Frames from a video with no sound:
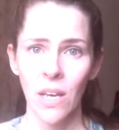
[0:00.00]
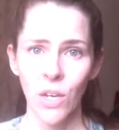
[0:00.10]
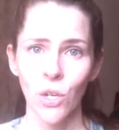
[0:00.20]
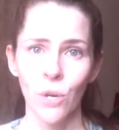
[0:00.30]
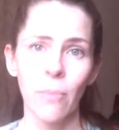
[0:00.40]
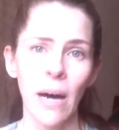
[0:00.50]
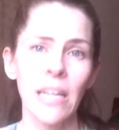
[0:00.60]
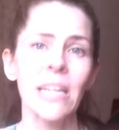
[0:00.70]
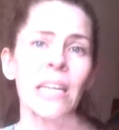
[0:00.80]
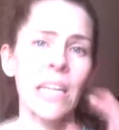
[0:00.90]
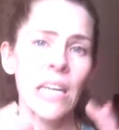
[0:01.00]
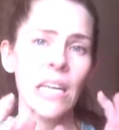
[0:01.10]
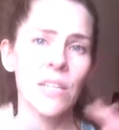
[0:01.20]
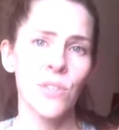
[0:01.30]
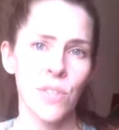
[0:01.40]
Your body
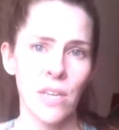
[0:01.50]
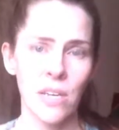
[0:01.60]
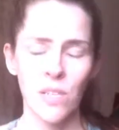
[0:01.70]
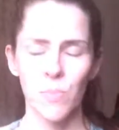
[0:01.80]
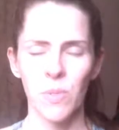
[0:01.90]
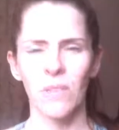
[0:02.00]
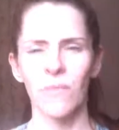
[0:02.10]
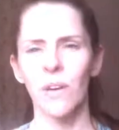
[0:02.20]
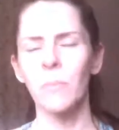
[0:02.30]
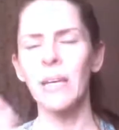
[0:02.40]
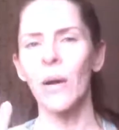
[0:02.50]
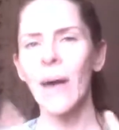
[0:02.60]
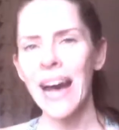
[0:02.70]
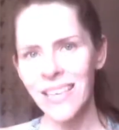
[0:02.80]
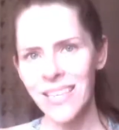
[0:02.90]
needs the specific amino
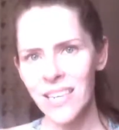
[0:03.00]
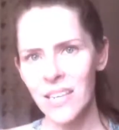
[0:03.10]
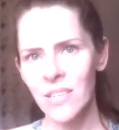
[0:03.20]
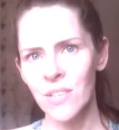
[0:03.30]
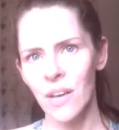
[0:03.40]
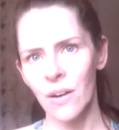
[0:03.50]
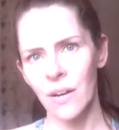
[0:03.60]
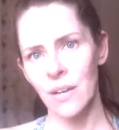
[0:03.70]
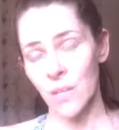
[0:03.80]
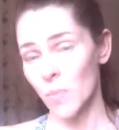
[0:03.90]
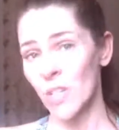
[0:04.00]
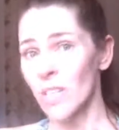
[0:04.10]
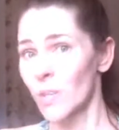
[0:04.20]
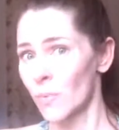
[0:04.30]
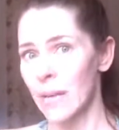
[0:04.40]
acids that are in,
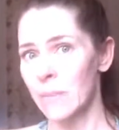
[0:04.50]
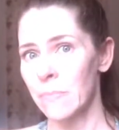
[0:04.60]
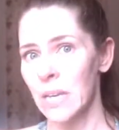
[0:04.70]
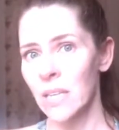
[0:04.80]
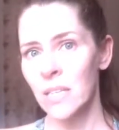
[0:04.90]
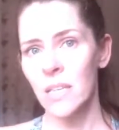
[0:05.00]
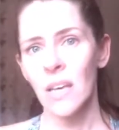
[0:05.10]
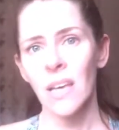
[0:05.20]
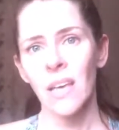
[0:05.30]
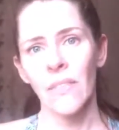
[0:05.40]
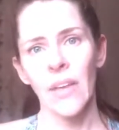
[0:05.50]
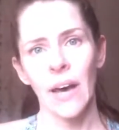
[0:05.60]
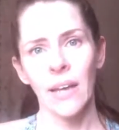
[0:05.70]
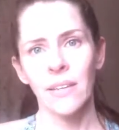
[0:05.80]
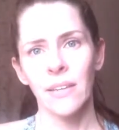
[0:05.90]
especially red meat,
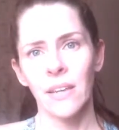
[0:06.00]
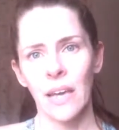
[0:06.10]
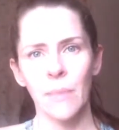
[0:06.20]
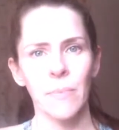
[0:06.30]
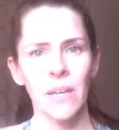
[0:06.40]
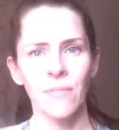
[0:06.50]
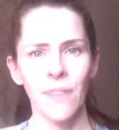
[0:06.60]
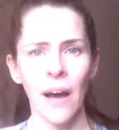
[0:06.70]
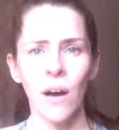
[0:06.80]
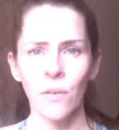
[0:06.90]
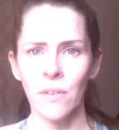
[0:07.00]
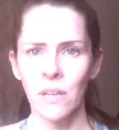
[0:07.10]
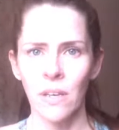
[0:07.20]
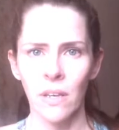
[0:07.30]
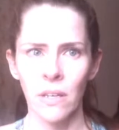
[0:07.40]
that can't be found
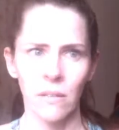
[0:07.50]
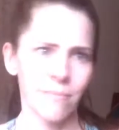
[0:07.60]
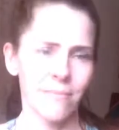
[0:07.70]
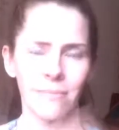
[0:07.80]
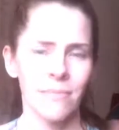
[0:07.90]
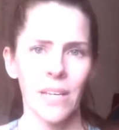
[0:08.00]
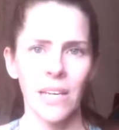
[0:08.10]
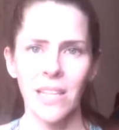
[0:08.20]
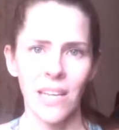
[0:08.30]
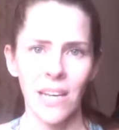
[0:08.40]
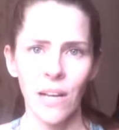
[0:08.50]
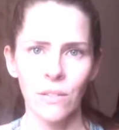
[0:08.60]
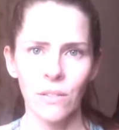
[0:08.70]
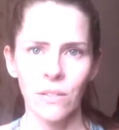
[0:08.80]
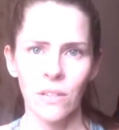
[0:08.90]
in anything
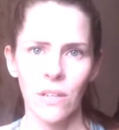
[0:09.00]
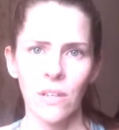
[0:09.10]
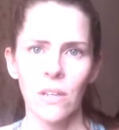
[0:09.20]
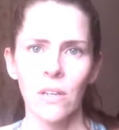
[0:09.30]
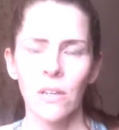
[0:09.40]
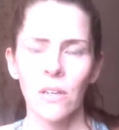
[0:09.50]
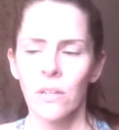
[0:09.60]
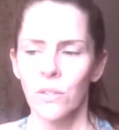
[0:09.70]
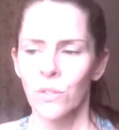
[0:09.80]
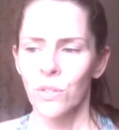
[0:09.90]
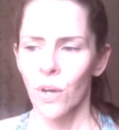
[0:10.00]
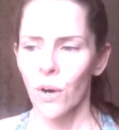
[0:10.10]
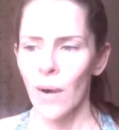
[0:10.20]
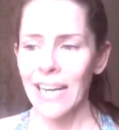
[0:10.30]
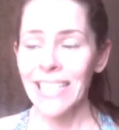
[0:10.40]
else.
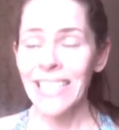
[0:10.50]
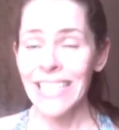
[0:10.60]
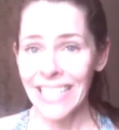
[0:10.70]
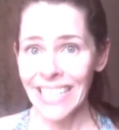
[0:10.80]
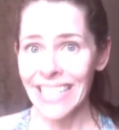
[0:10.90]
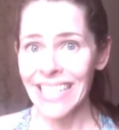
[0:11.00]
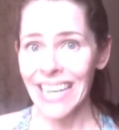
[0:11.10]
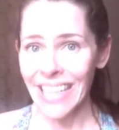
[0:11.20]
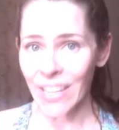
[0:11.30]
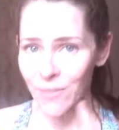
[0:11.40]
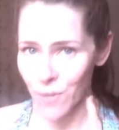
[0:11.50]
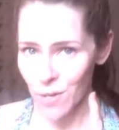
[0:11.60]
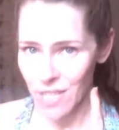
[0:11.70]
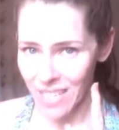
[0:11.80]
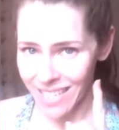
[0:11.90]
So I did, and the
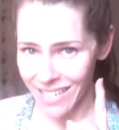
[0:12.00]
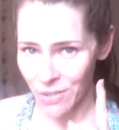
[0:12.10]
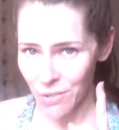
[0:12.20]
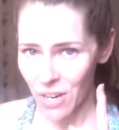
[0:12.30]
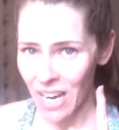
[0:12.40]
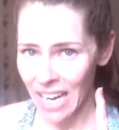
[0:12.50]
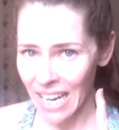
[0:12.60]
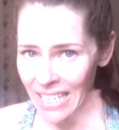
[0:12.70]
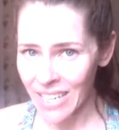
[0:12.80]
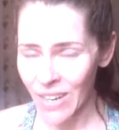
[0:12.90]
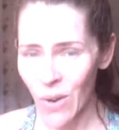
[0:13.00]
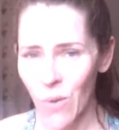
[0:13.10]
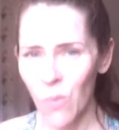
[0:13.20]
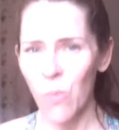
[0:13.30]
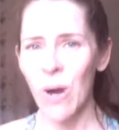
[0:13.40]
first thing that I tried
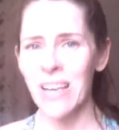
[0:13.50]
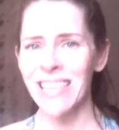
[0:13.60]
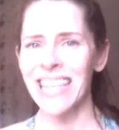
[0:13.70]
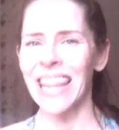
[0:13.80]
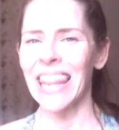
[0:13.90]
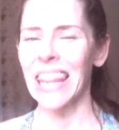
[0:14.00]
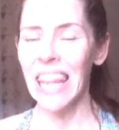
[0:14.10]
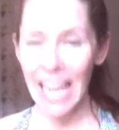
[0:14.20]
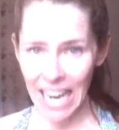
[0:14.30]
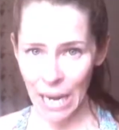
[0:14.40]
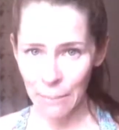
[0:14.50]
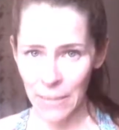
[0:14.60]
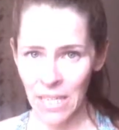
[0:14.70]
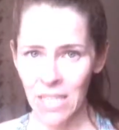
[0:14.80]
was lamb.